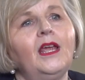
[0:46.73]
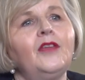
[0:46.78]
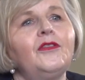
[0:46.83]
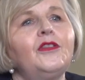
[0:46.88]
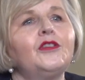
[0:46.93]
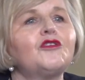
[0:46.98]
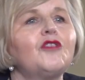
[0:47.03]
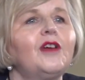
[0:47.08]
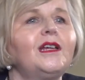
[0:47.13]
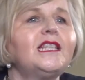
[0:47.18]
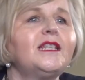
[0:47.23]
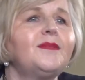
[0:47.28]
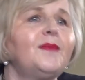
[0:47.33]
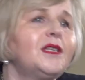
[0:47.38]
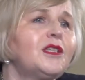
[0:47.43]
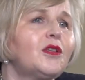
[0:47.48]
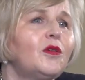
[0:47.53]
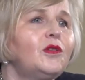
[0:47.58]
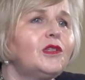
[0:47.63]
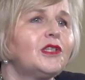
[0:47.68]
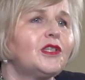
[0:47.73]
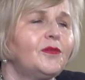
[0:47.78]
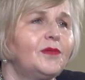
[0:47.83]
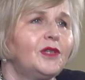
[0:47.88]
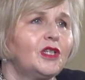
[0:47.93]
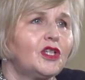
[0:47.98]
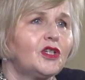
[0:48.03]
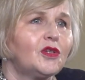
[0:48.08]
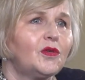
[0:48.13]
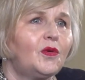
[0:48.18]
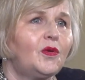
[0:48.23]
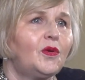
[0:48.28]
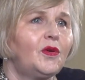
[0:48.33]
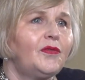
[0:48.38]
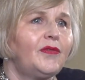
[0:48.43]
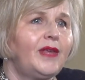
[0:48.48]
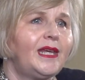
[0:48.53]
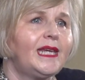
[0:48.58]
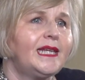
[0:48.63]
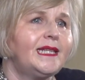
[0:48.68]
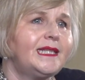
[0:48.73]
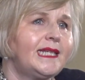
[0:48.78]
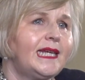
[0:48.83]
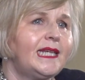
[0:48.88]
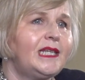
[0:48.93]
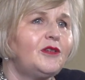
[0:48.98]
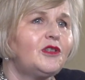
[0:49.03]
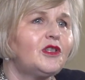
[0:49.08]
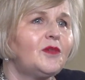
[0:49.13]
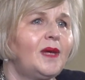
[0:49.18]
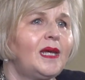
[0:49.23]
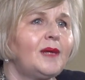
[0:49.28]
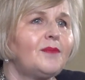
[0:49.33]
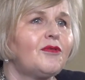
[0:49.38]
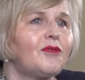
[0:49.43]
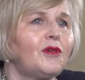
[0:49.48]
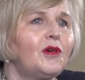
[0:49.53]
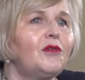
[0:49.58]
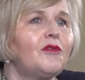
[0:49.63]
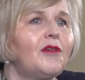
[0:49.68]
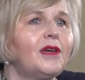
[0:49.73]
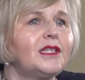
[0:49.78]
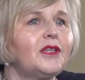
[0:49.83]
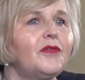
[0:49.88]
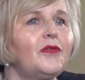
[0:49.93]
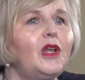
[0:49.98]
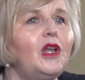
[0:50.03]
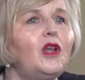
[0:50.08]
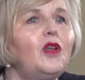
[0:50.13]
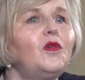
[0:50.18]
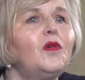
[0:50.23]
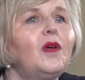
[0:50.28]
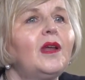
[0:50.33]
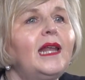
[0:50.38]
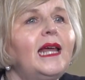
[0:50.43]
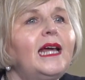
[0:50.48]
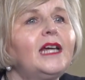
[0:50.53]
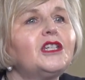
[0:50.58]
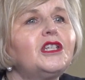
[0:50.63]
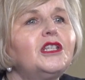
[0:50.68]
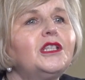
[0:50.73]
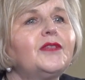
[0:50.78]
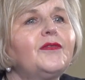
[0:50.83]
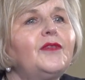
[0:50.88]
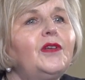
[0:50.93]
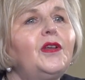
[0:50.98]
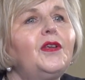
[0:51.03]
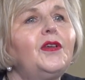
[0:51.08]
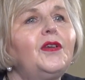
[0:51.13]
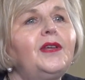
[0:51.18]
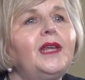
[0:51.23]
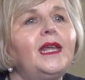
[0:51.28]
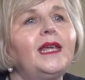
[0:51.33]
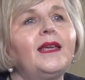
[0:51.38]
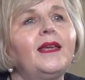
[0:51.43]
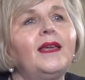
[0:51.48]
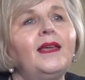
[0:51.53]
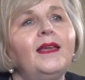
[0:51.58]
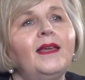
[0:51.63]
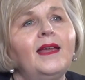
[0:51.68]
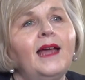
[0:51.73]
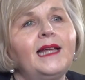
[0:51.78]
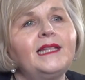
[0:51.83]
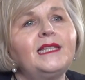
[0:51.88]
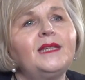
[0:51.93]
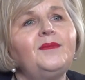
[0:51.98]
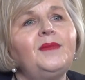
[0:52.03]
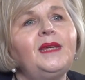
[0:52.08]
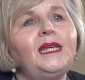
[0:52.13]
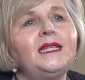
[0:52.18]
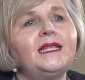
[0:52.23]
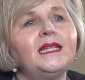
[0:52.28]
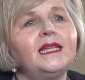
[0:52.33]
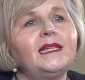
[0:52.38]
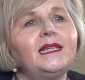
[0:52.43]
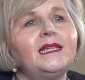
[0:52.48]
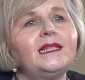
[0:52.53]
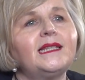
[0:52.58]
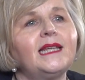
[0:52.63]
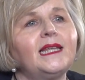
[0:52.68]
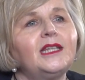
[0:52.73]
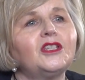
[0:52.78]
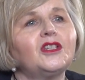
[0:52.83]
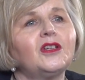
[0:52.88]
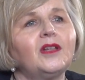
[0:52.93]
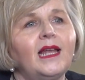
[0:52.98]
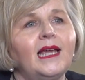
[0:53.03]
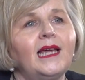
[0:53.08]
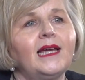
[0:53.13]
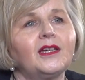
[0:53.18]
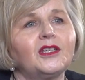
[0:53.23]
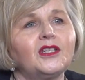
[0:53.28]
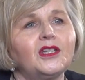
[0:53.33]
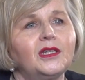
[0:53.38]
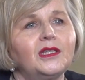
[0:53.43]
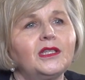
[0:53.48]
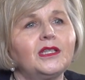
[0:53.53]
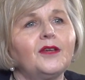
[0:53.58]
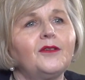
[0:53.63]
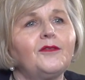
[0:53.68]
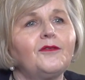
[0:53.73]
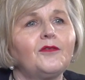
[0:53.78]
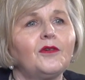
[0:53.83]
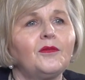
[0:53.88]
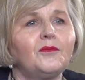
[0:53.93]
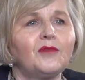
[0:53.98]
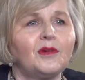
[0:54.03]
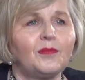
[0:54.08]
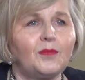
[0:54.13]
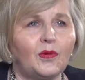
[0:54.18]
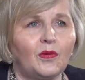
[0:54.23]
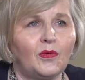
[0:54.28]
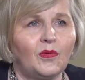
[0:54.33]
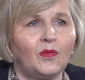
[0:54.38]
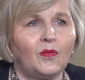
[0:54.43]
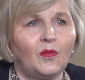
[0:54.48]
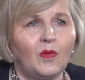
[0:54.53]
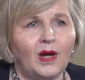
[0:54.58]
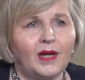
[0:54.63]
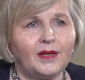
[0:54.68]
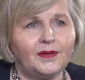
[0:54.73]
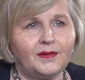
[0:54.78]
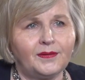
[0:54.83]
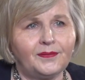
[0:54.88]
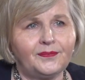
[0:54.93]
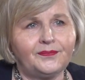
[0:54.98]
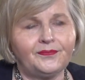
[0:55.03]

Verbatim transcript: The Trust must also ensure they continue to make progress on the local actions for learning and immediate and essential actions from Report 1.